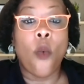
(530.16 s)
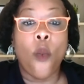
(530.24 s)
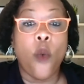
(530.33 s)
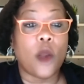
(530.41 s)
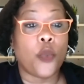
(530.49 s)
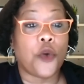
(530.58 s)

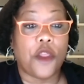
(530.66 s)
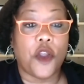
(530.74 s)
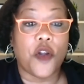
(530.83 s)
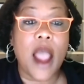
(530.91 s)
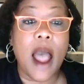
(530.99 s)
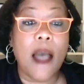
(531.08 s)
What were
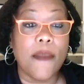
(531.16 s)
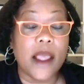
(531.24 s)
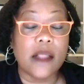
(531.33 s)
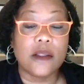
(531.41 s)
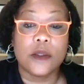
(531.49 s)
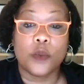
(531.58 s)
their
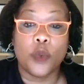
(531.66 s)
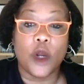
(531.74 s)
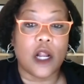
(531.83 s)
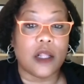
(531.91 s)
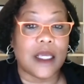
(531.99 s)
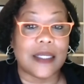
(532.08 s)
comments? What
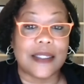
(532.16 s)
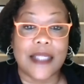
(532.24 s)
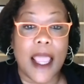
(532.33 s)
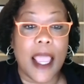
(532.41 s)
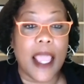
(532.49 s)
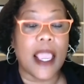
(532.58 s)
are they
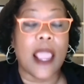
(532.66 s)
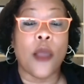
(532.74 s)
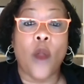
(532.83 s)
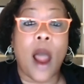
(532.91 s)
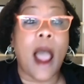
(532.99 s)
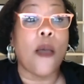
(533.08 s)
saying?
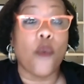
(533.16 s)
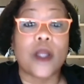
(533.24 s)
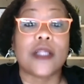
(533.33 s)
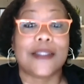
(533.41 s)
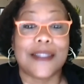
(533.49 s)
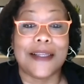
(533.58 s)
And I
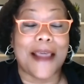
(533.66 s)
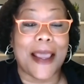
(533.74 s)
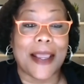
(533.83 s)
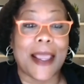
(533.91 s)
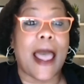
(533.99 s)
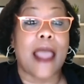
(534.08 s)
want to see
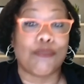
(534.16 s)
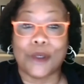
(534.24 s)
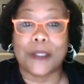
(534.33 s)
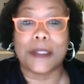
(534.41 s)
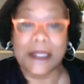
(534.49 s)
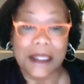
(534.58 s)
that
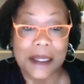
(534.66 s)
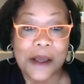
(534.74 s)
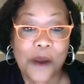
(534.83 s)
guidebook.